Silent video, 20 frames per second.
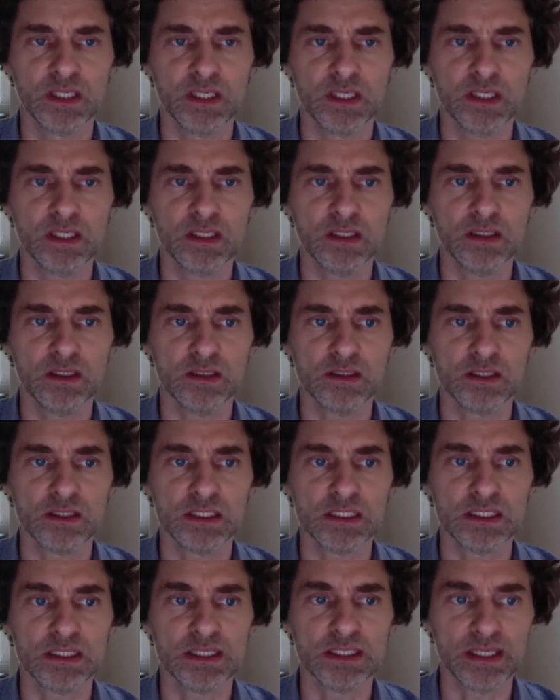
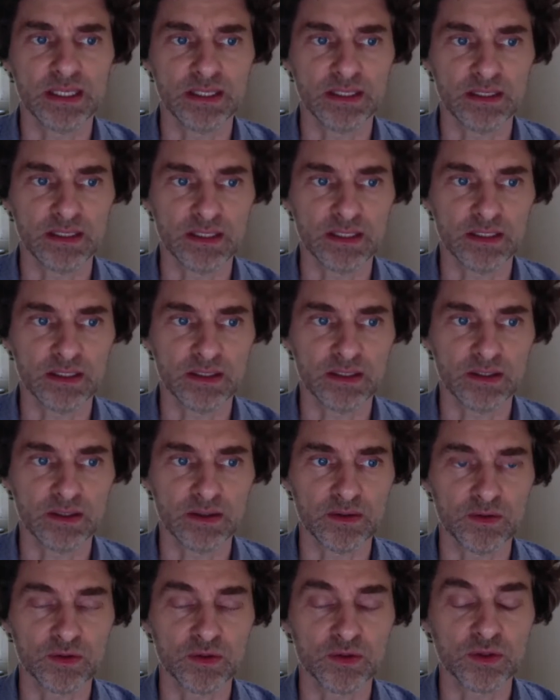and then
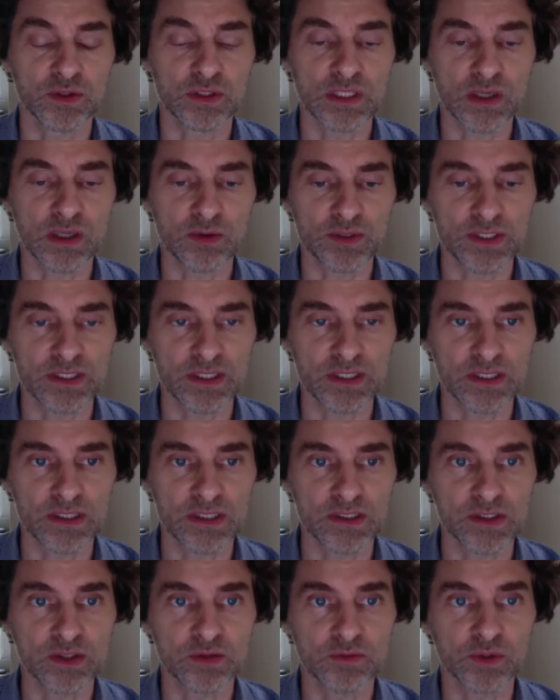
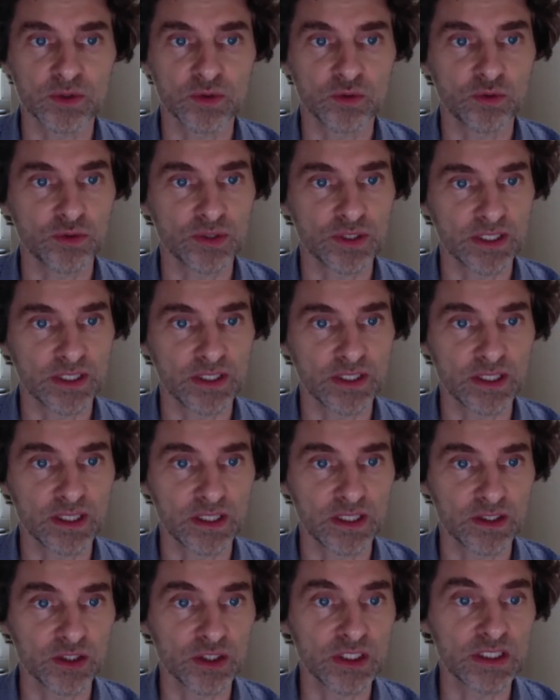nowadays you would order
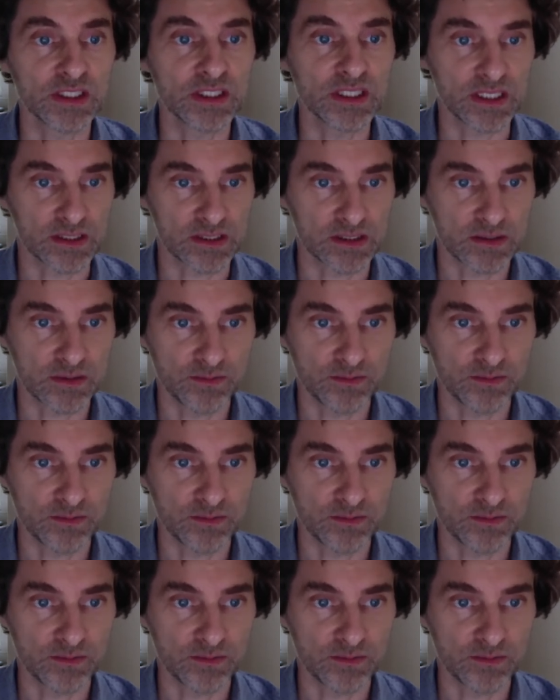a gene test.